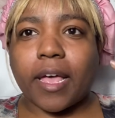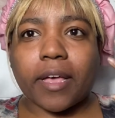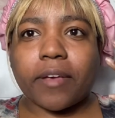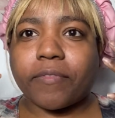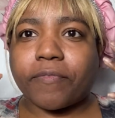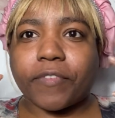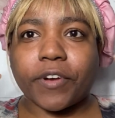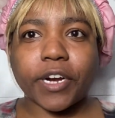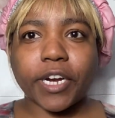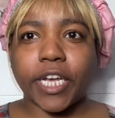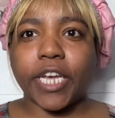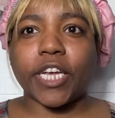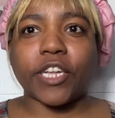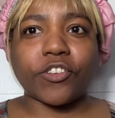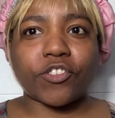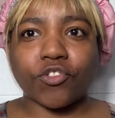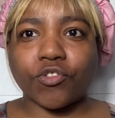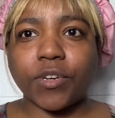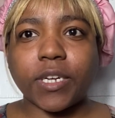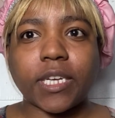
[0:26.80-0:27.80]
very
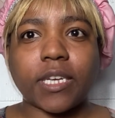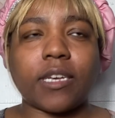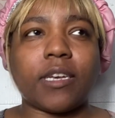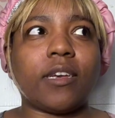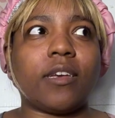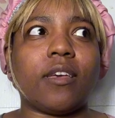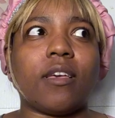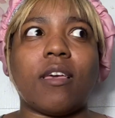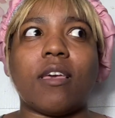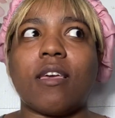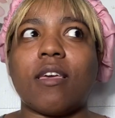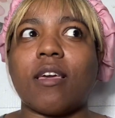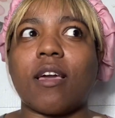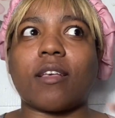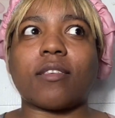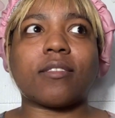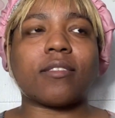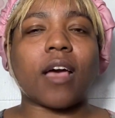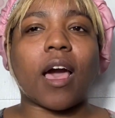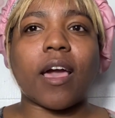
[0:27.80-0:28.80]
intriguing,
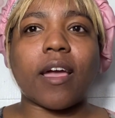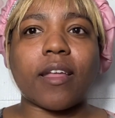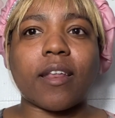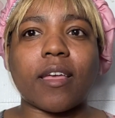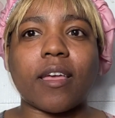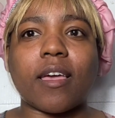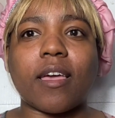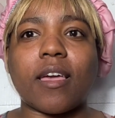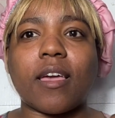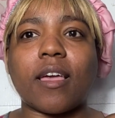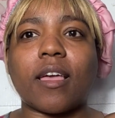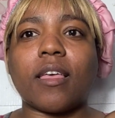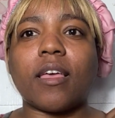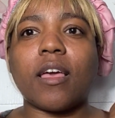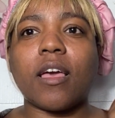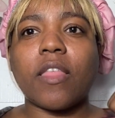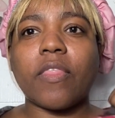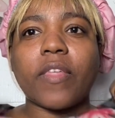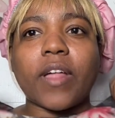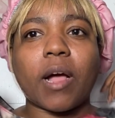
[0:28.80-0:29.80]
exciting,
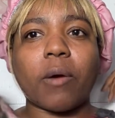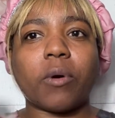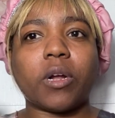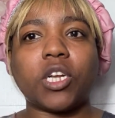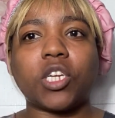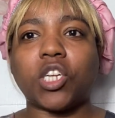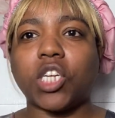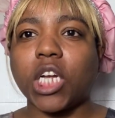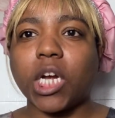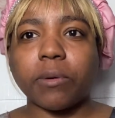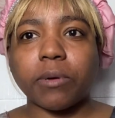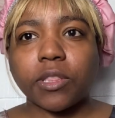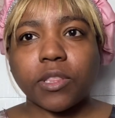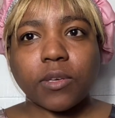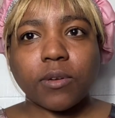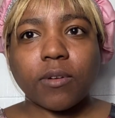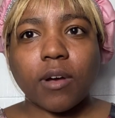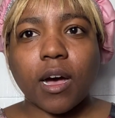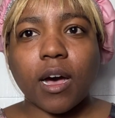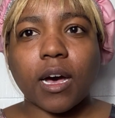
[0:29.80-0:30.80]
that I want to share with
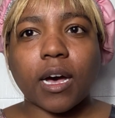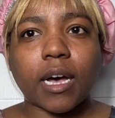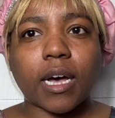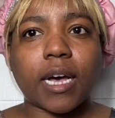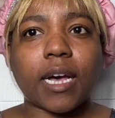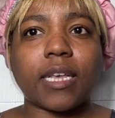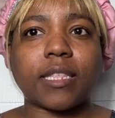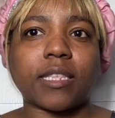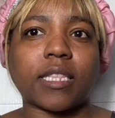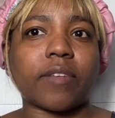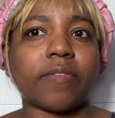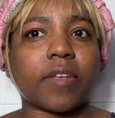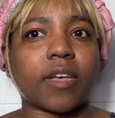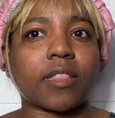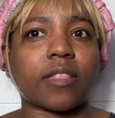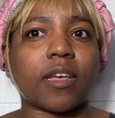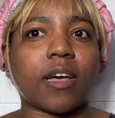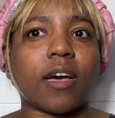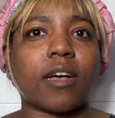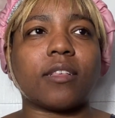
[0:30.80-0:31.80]
you guys and stuff like
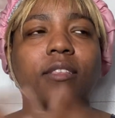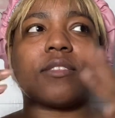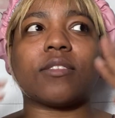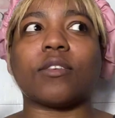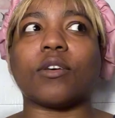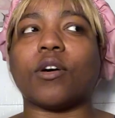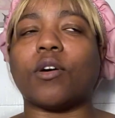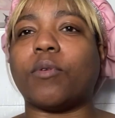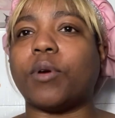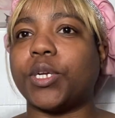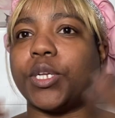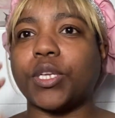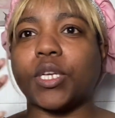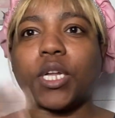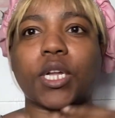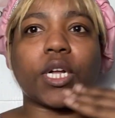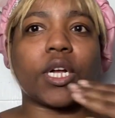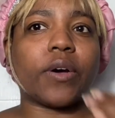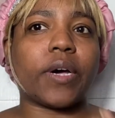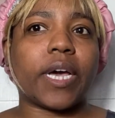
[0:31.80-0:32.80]
that. So we're just
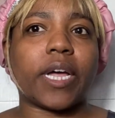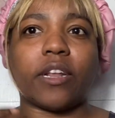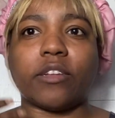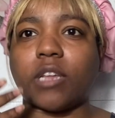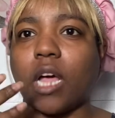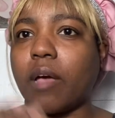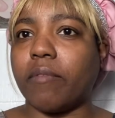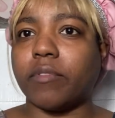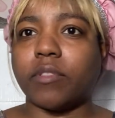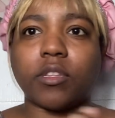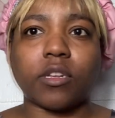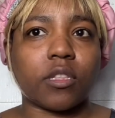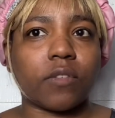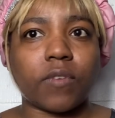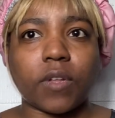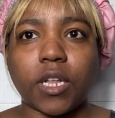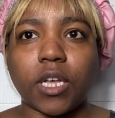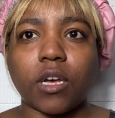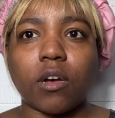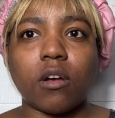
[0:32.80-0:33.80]
gonna go ahead and dive into this
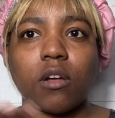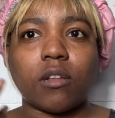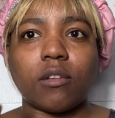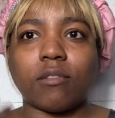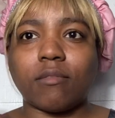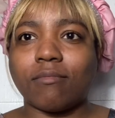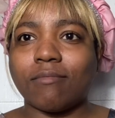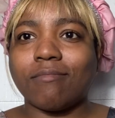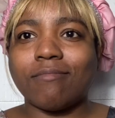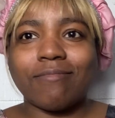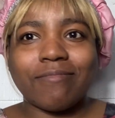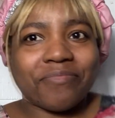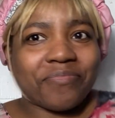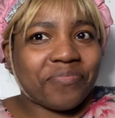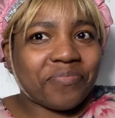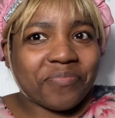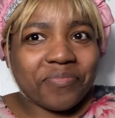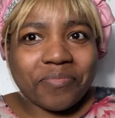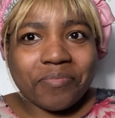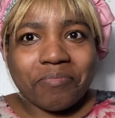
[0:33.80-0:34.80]
video and
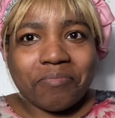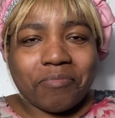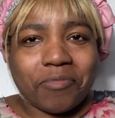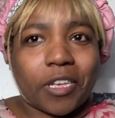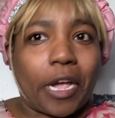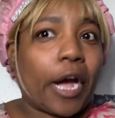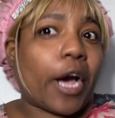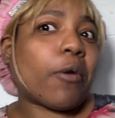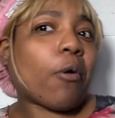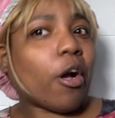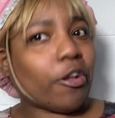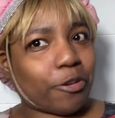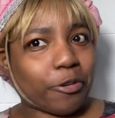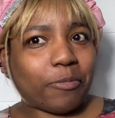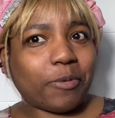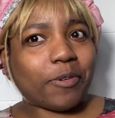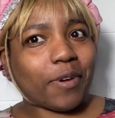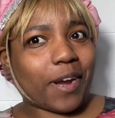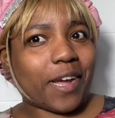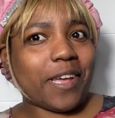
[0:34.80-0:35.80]
y'all gonna watch with
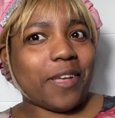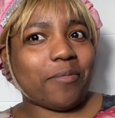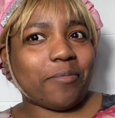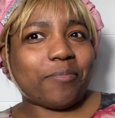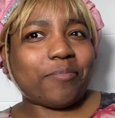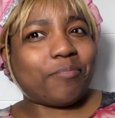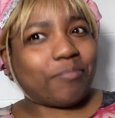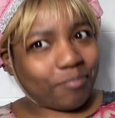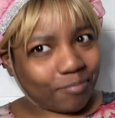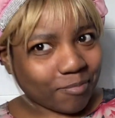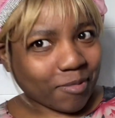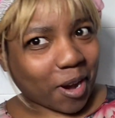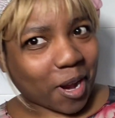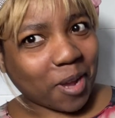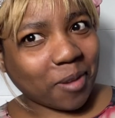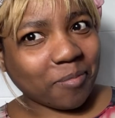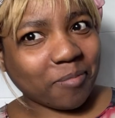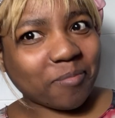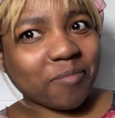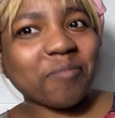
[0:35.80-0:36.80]
me, right?
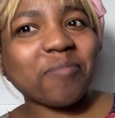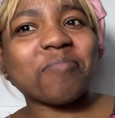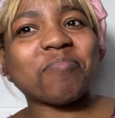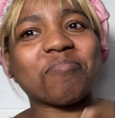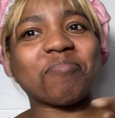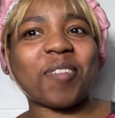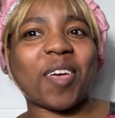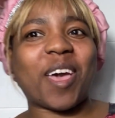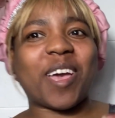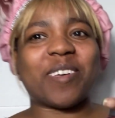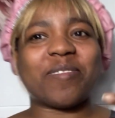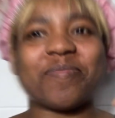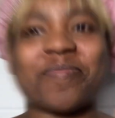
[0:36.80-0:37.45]
Okay.